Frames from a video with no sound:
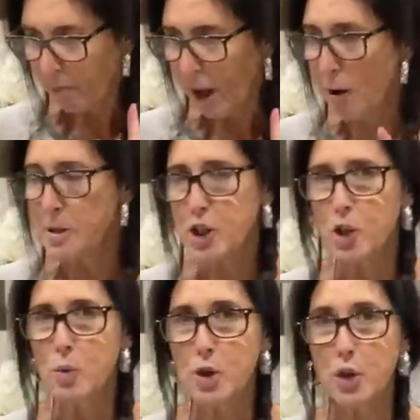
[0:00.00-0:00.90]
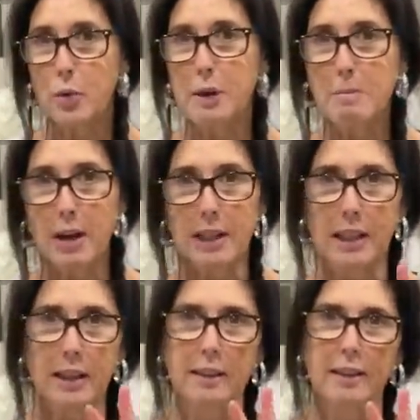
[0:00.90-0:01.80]
I'm still doing my
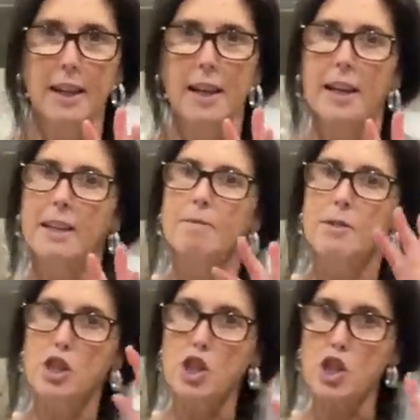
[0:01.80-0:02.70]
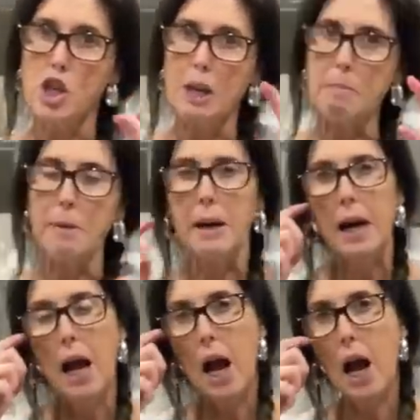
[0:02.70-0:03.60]
little cheap,
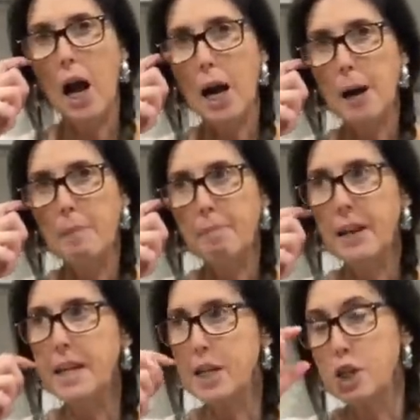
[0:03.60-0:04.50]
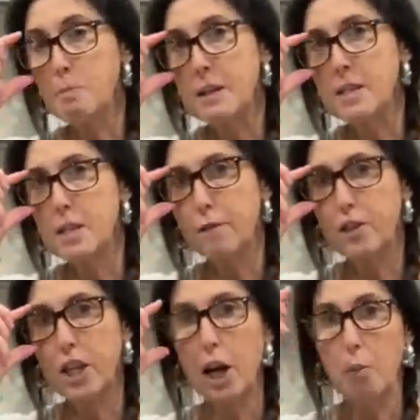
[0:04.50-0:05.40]
inexpensive
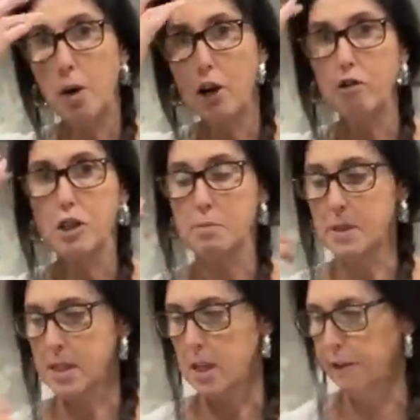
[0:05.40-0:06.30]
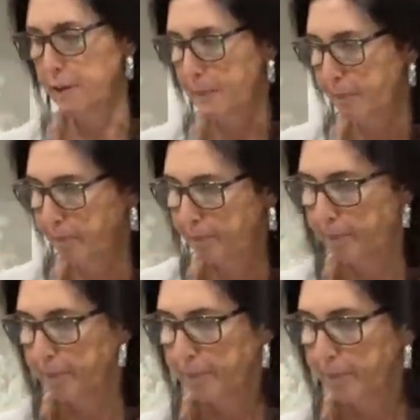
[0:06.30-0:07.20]
DIY Christmas stuff.
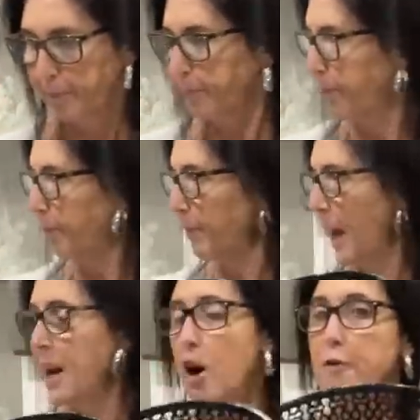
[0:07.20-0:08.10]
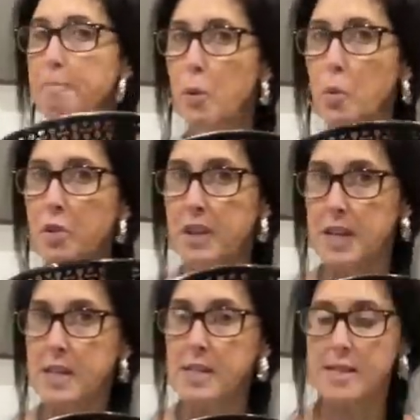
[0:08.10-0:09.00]
And I've bought
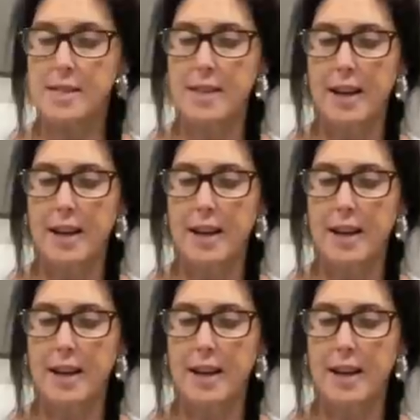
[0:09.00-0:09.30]
this